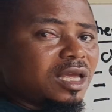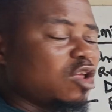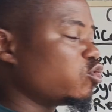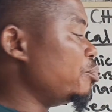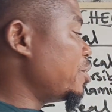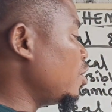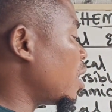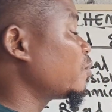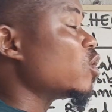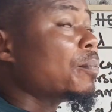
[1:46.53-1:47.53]
It will build
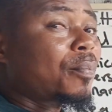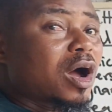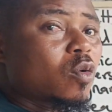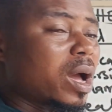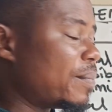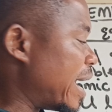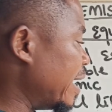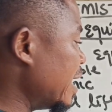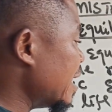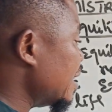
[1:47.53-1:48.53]
up to a point whereby
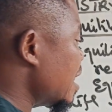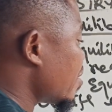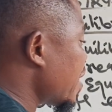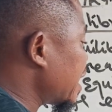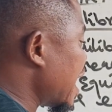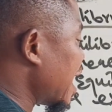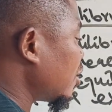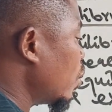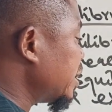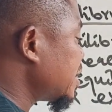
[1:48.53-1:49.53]
the rate
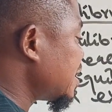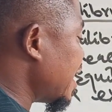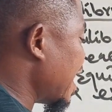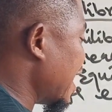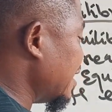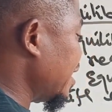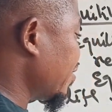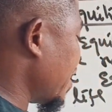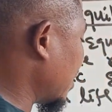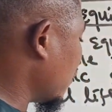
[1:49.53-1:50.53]
at which C and D
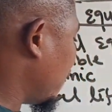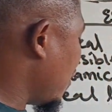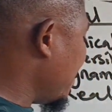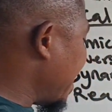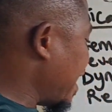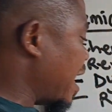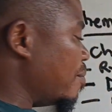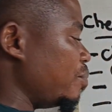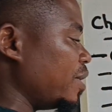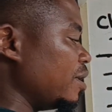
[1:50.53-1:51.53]
react to form A
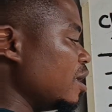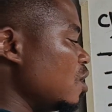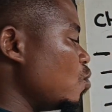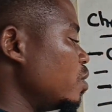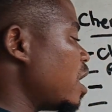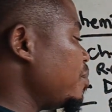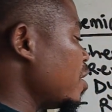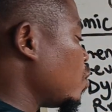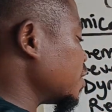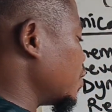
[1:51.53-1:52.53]
and B will not be
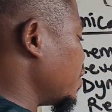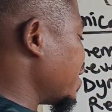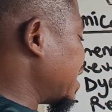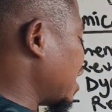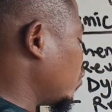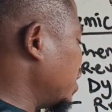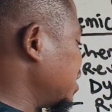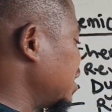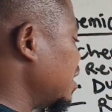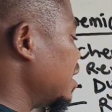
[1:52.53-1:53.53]
equal to the rate at
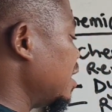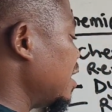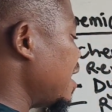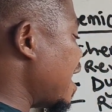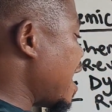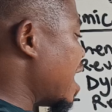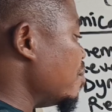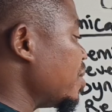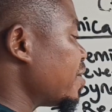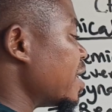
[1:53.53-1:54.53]
which A
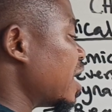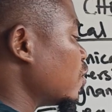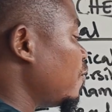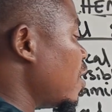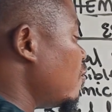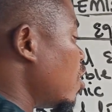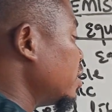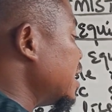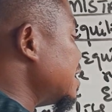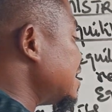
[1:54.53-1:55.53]
and B react to form
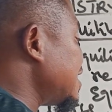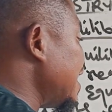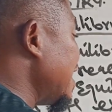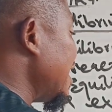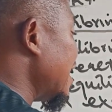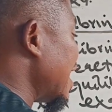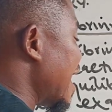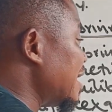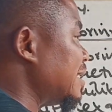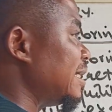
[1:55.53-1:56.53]
what? C
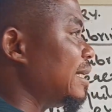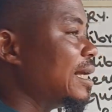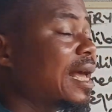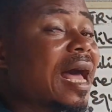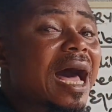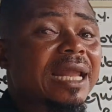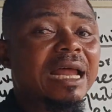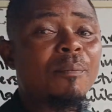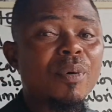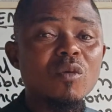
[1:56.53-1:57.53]
and D. At
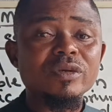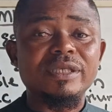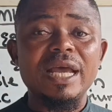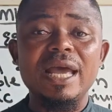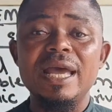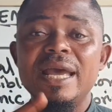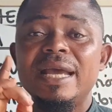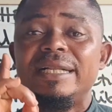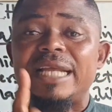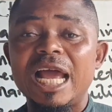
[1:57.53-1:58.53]
that point, we say
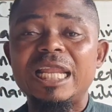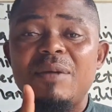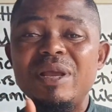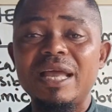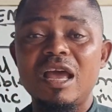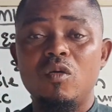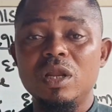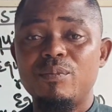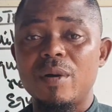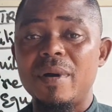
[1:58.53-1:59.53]
dynamic
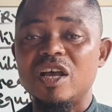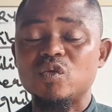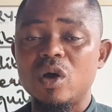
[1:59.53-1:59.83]
equilibrium has